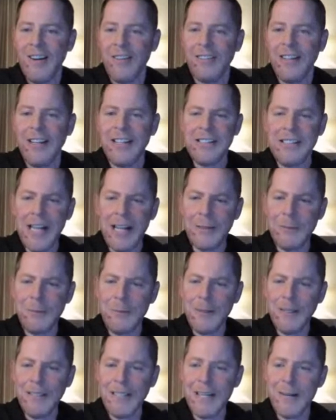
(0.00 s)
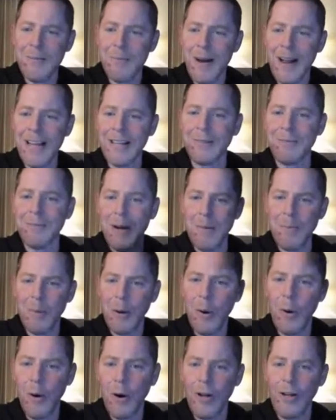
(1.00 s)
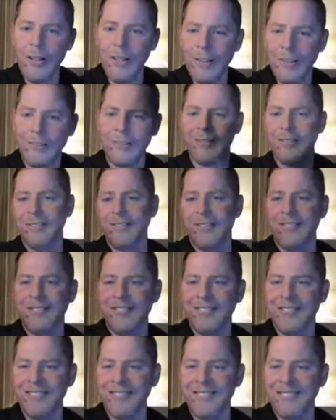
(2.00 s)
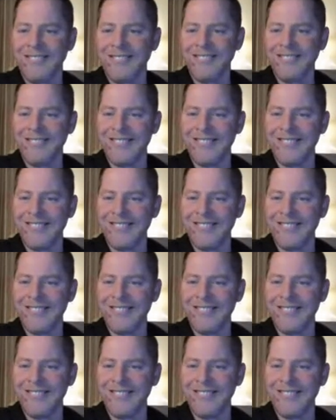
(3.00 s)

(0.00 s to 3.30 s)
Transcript: I was like, that's Molina Mike, my boy.